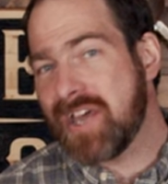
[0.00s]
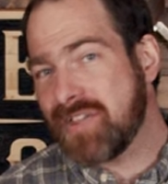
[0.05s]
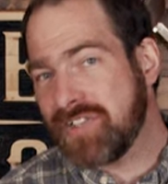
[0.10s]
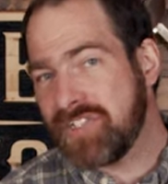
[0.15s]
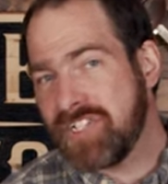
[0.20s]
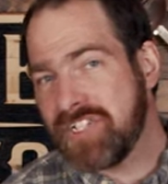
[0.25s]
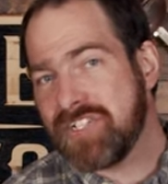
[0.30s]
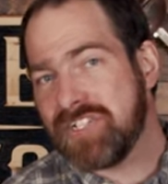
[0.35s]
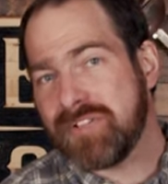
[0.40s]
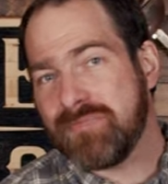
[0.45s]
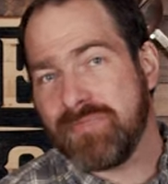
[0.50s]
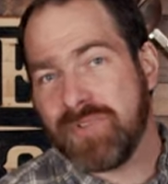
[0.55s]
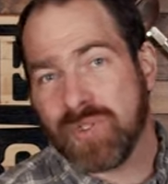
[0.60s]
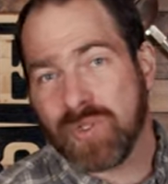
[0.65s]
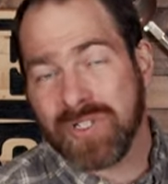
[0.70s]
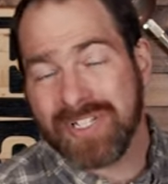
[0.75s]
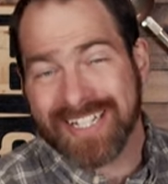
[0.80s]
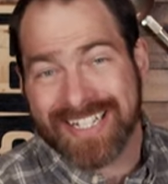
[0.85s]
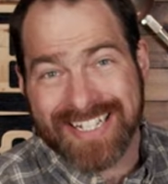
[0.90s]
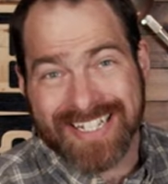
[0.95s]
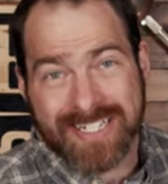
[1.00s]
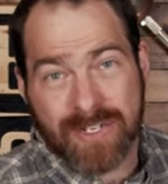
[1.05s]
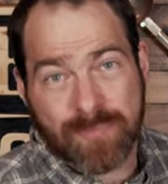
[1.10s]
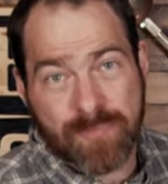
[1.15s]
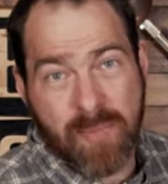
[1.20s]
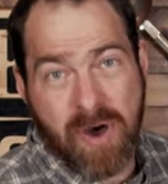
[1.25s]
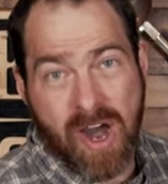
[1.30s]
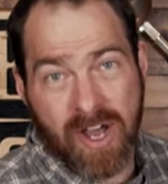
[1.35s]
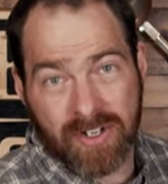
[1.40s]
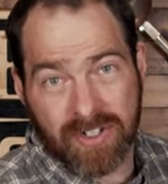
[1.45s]
Now the Gin Gin Mule is a
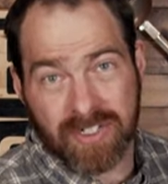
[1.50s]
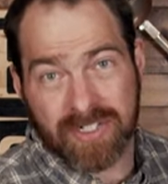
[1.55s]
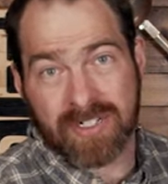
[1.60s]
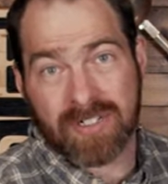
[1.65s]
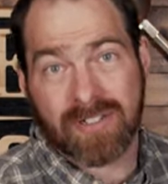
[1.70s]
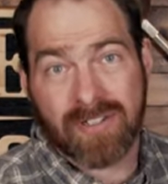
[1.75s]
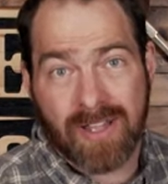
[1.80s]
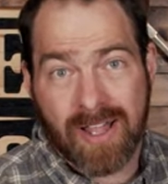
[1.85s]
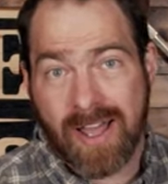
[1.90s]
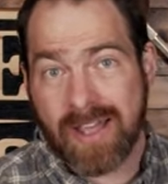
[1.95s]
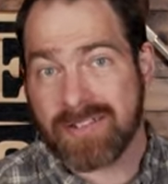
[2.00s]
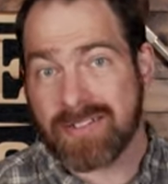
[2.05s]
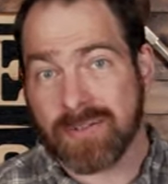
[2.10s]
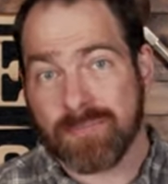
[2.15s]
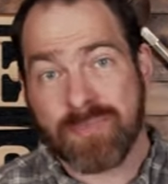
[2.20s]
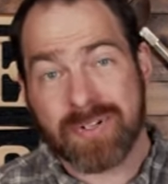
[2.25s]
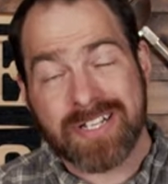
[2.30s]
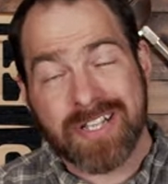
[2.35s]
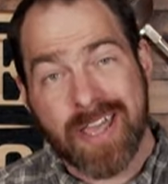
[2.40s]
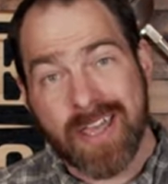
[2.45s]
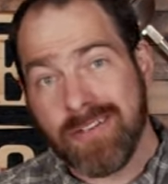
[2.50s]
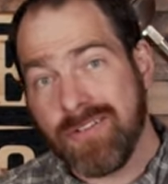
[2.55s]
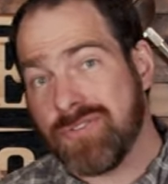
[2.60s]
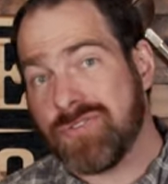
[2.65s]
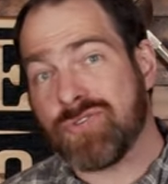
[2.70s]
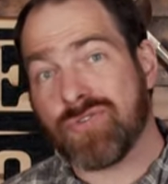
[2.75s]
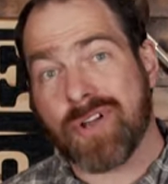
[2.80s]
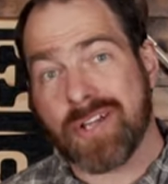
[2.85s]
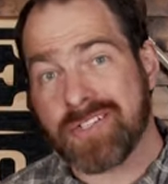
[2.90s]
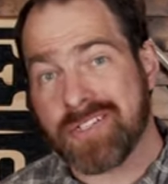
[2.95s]
modern classic, but can you
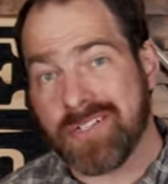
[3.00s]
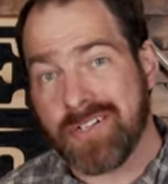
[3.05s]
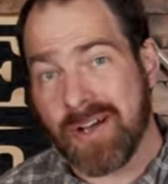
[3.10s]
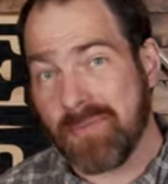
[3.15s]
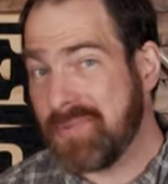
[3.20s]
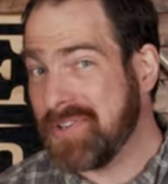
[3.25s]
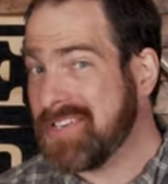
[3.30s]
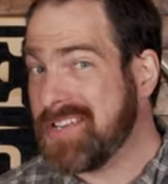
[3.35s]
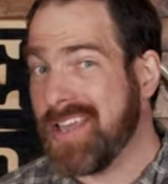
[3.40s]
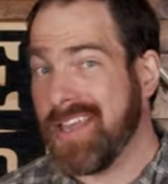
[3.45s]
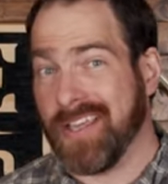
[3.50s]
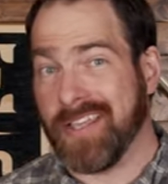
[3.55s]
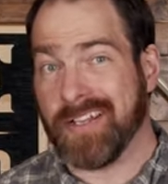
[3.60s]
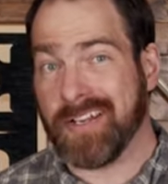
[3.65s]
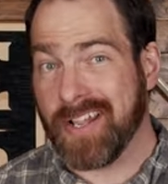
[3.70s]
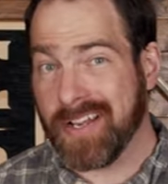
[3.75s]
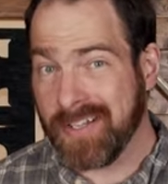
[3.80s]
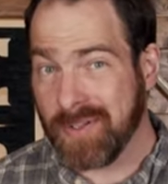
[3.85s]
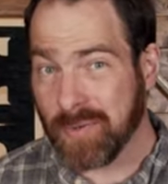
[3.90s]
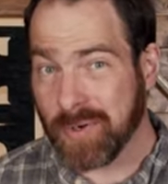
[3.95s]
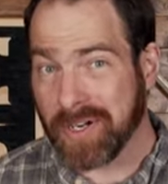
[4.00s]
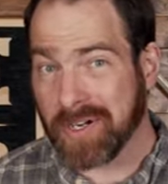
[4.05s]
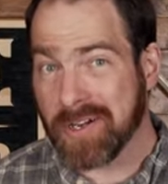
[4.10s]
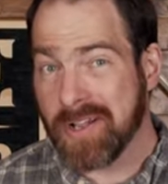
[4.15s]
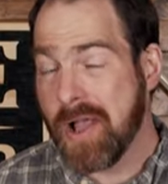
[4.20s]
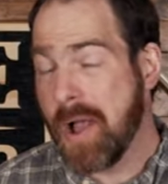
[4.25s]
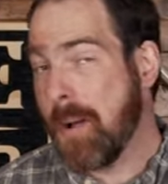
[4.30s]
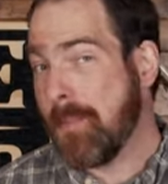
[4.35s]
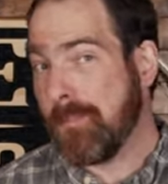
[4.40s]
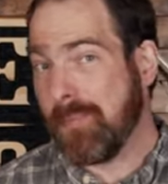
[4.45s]
dress it up and take it anywhere?
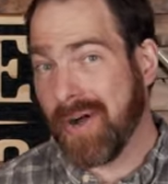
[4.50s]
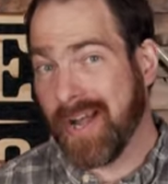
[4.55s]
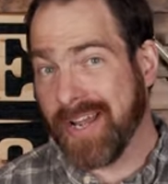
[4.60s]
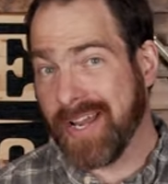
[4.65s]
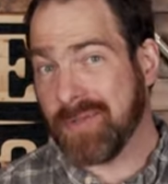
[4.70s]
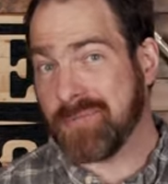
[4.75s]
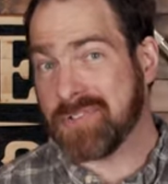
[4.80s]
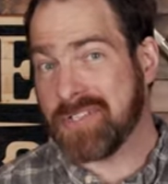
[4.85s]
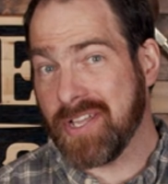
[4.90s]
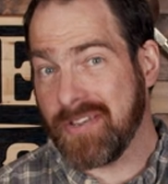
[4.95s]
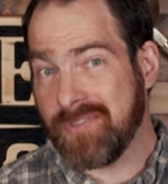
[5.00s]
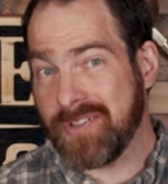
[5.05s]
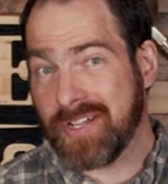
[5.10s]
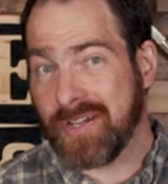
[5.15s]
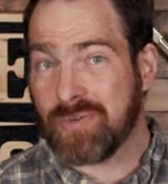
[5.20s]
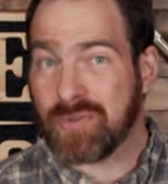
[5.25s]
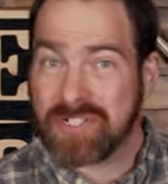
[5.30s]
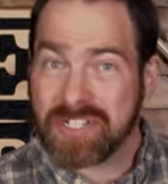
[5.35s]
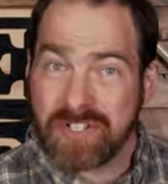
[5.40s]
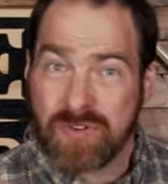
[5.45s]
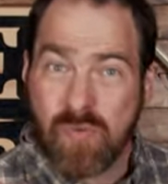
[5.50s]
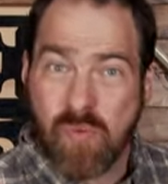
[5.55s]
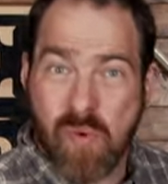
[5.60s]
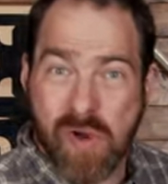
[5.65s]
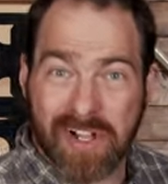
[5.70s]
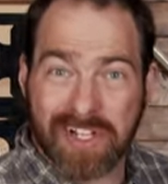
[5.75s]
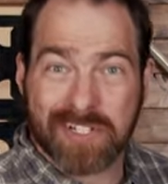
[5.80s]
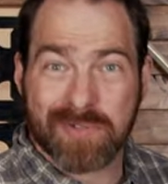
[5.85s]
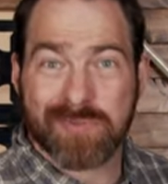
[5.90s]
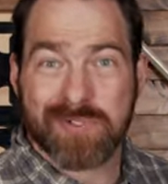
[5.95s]
My name's David Edwards and
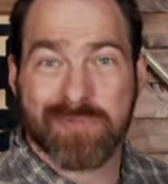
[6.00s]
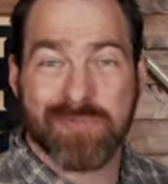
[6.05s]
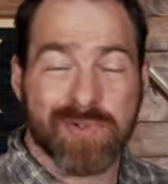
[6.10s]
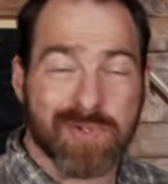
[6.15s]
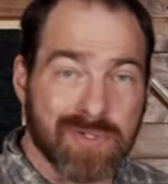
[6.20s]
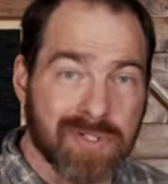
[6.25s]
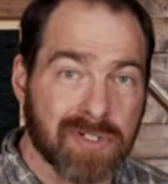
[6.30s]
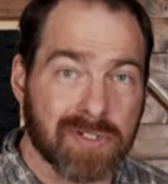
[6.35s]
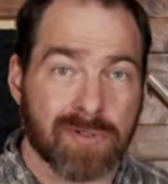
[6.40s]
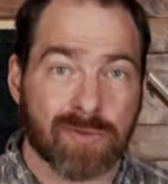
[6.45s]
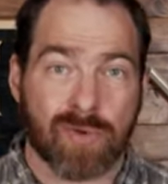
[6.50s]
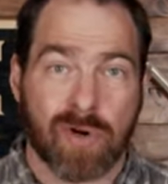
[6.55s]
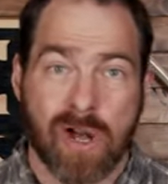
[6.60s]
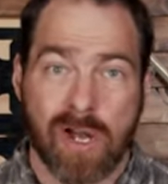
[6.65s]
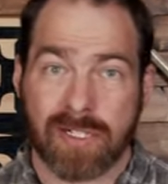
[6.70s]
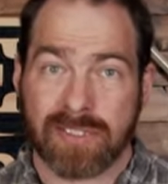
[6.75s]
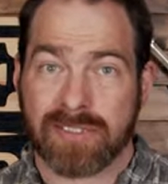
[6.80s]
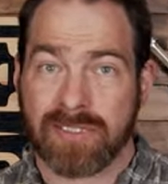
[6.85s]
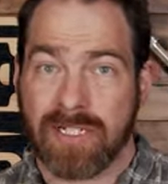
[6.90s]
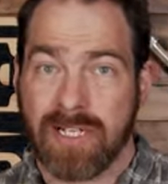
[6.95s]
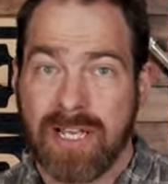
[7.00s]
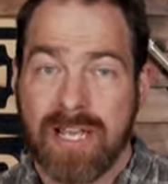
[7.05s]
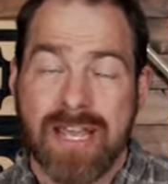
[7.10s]
welcome to Booze on the Rocks.